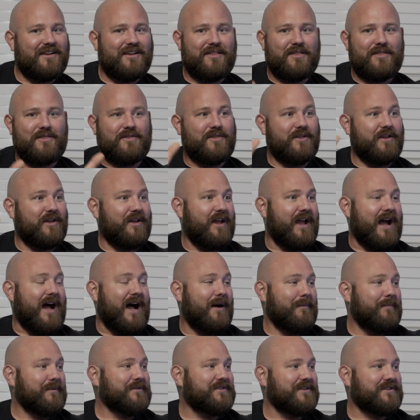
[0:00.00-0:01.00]
the
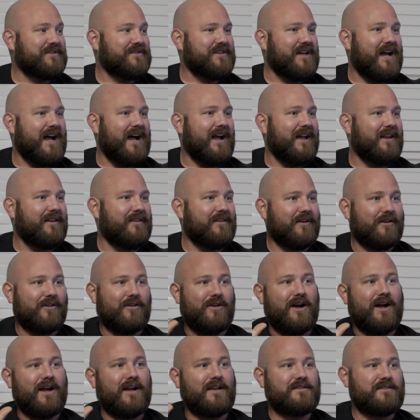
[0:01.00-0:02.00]
opposite side, the
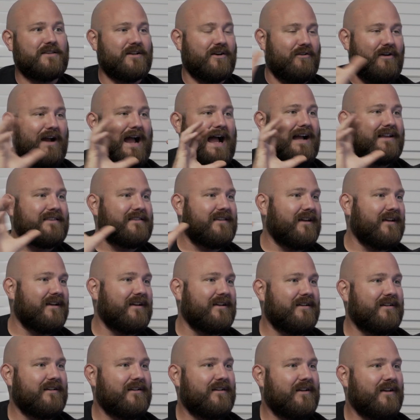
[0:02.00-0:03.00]
clients
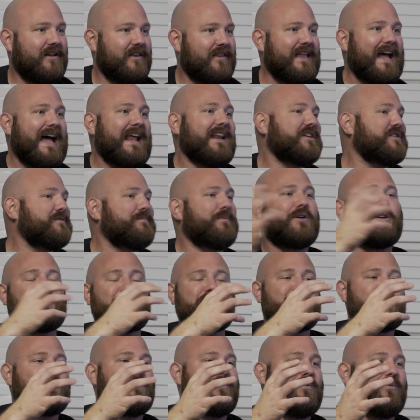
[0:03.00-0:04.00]
interacting, that
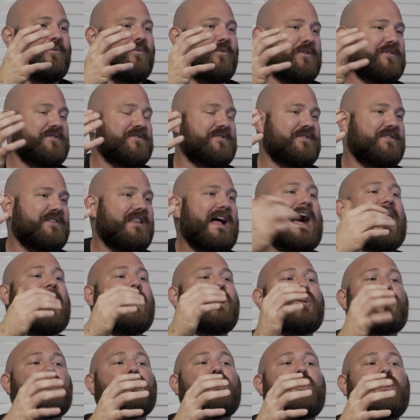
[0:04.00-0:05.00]
experience was
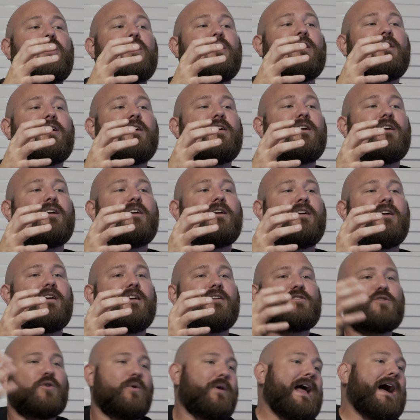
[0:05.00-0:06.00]
not good.
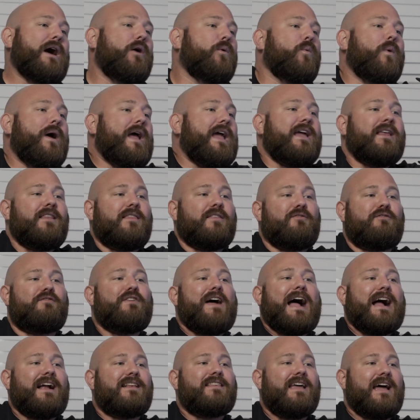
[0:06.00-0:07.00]
So it outweighed the
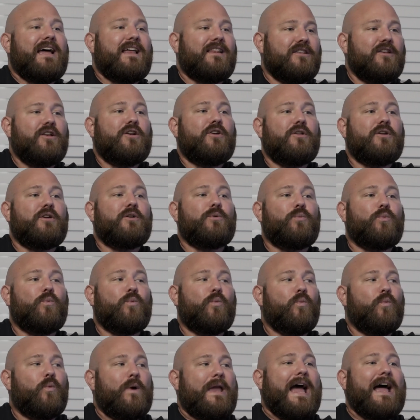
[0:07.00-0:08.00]
fact that literally
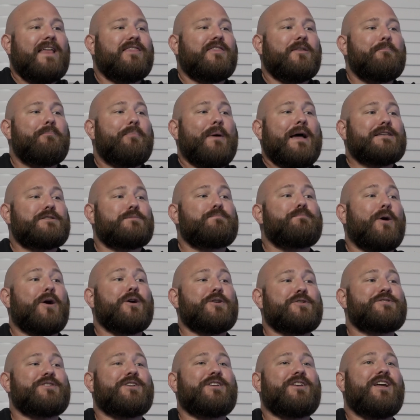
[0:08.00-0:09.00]
we had the best
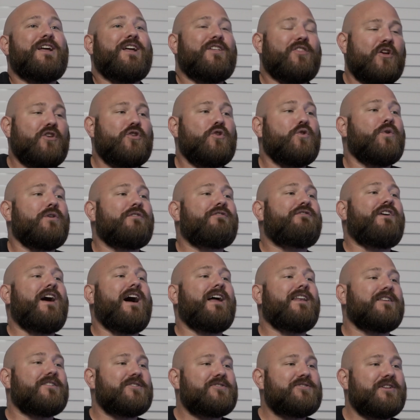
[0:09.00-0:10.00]
person that you could
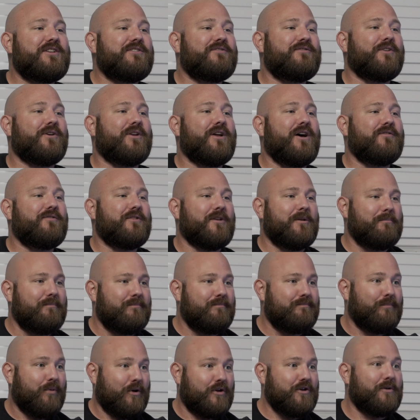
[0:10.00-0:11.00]
find in the city of Philadelphia to
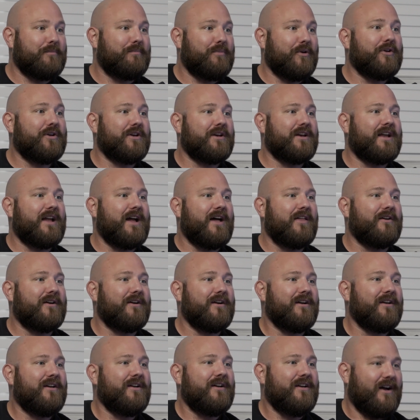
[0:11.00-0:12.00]
put your building
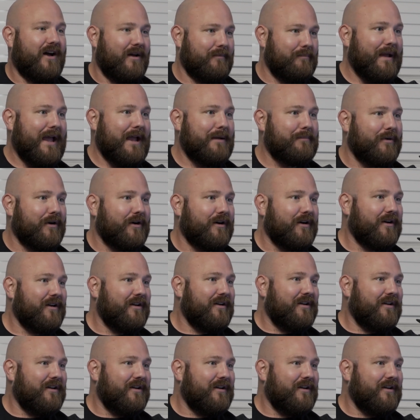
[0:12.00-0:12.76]
together on paper.